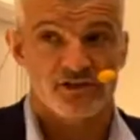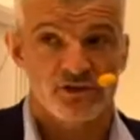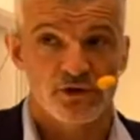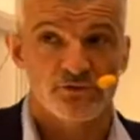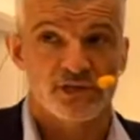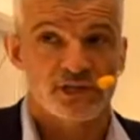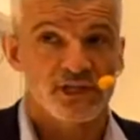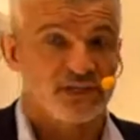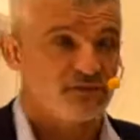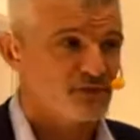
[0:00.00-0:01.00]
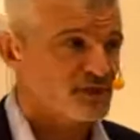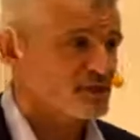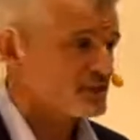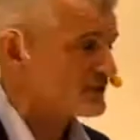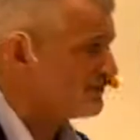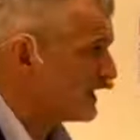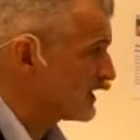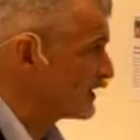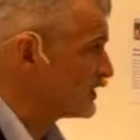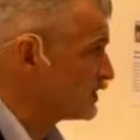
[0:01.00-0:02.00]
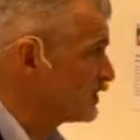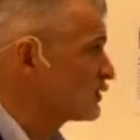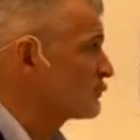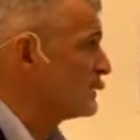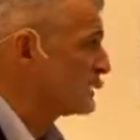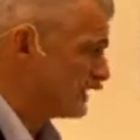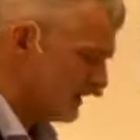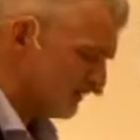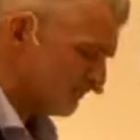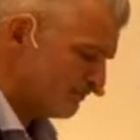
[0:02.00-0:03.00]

So it was key that we needed to make an adjustment here.